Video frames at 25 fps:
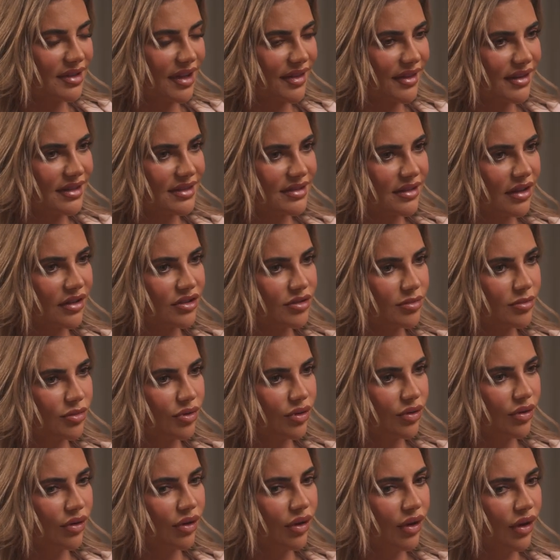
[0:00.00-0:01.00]
like there's such
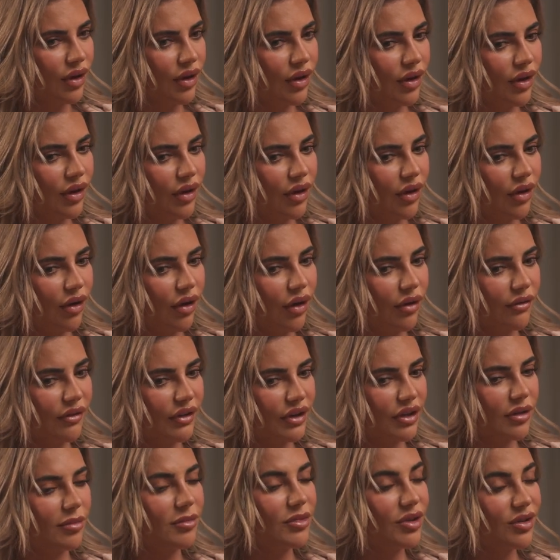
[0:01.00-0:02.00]
more of
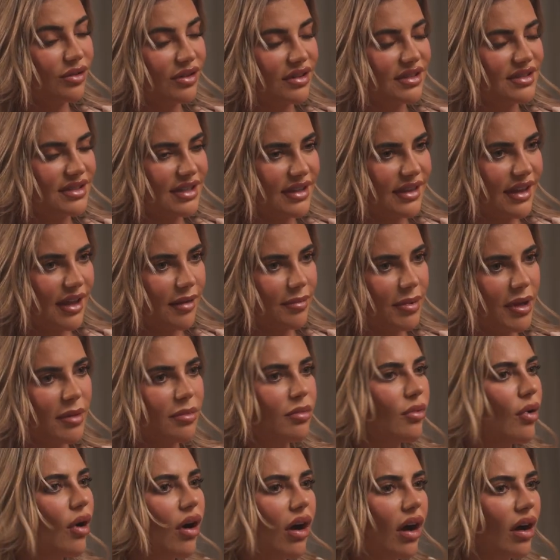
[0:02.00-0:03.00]
a community there.
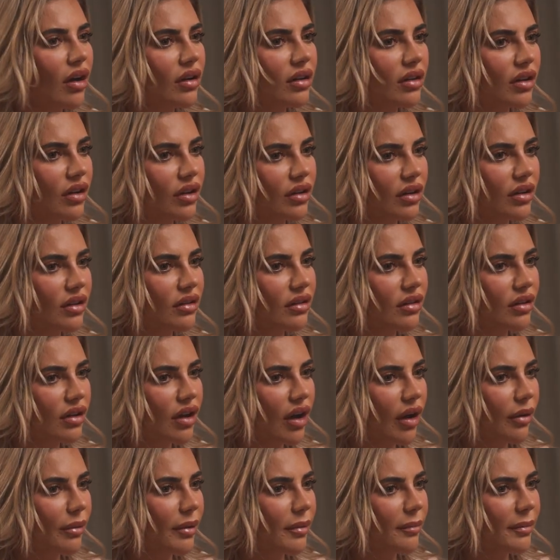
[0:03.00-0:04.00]
People aren't going to
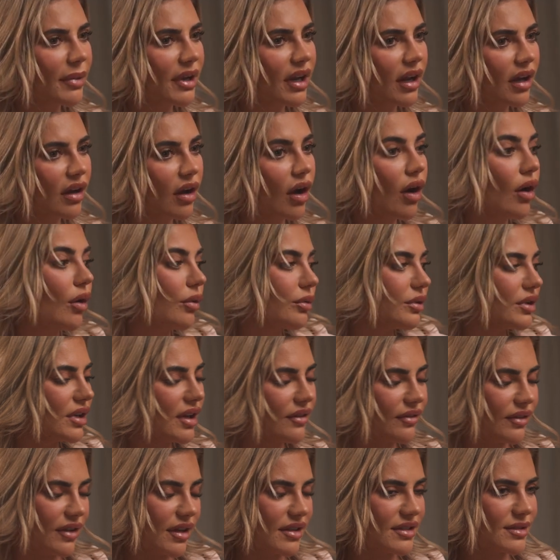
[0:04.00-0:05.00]
go and be like, oh, you
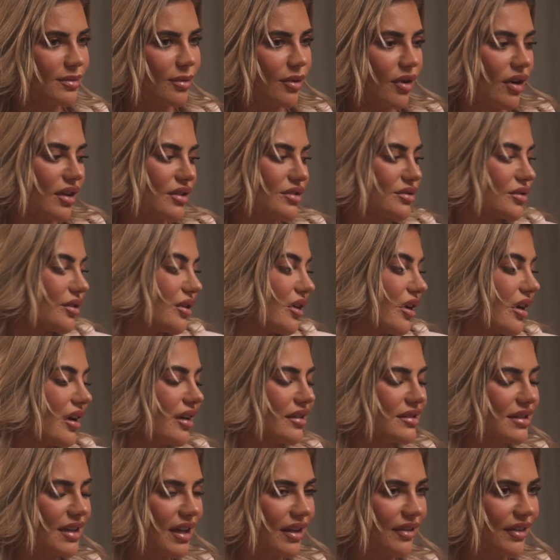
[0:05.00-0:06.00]
never guess what, I saw
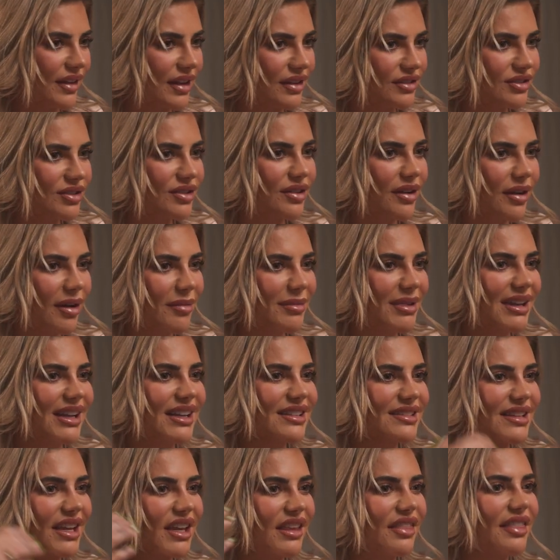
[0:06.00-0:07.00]
her down. Do you know what I mean?
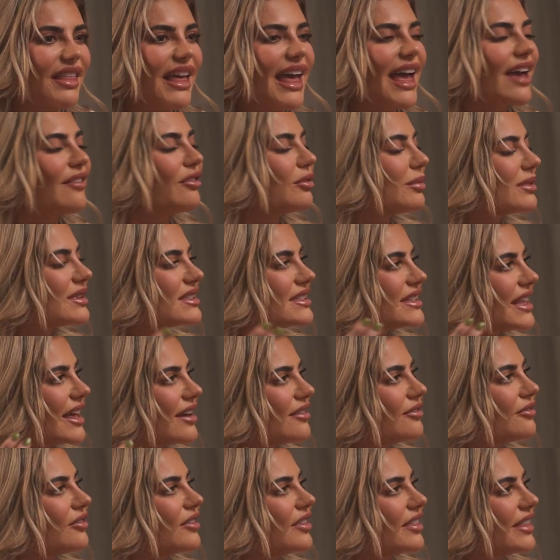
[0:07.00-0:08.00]
It's like everyone's
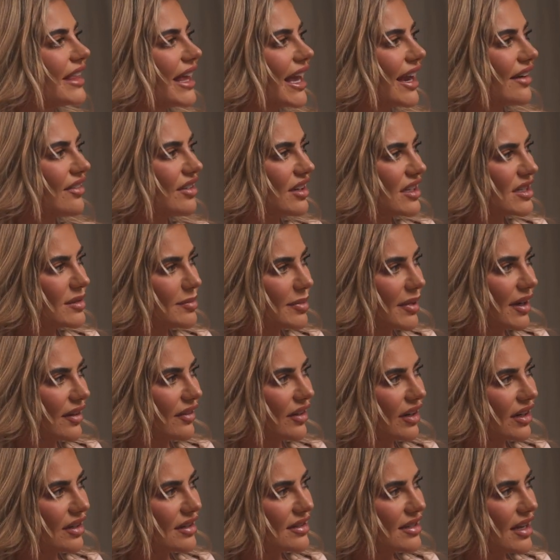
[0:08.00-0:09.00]
there for their
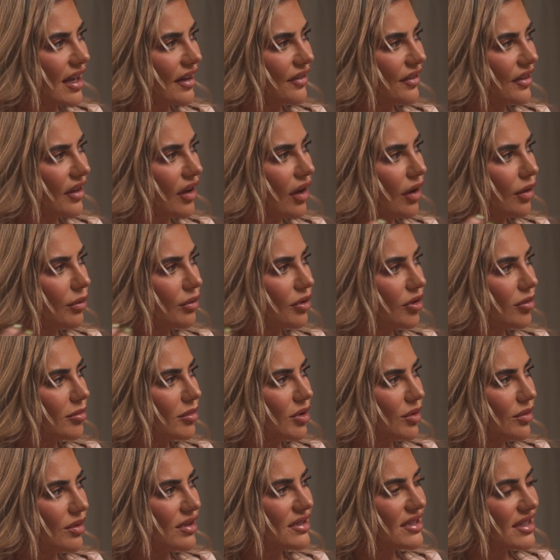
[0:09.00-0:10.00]
experience and the whole
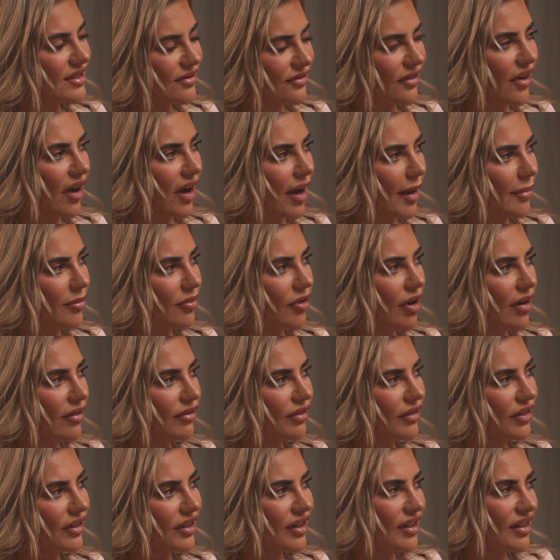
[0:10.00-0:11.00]
community vibe
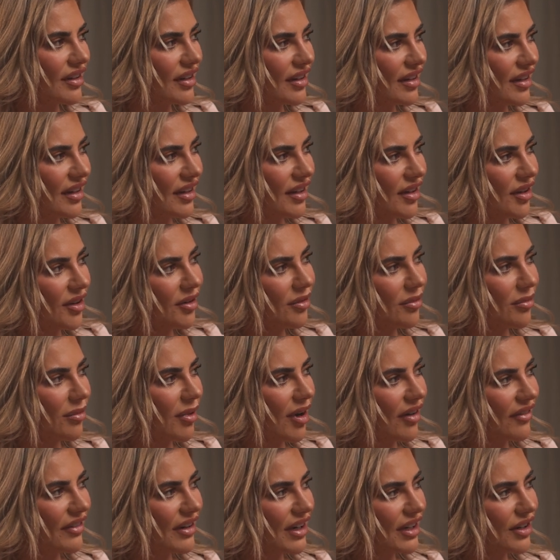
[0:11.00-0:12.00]
rather than
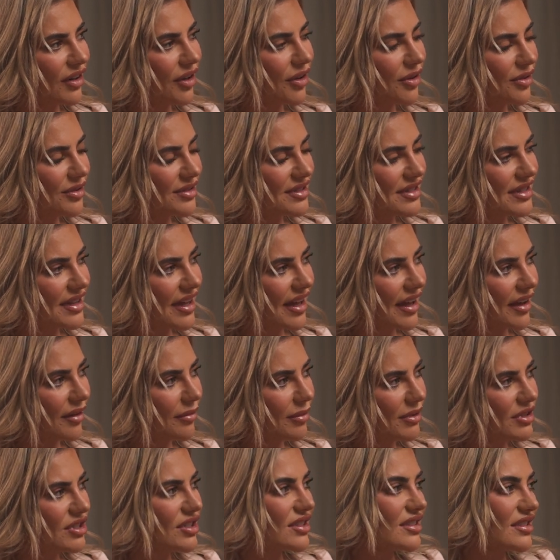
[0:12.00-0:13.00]
worrying who's there,
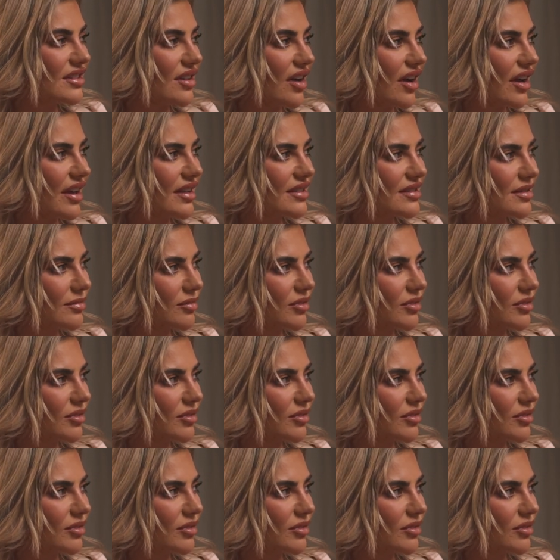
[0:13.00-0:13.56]
which is nice and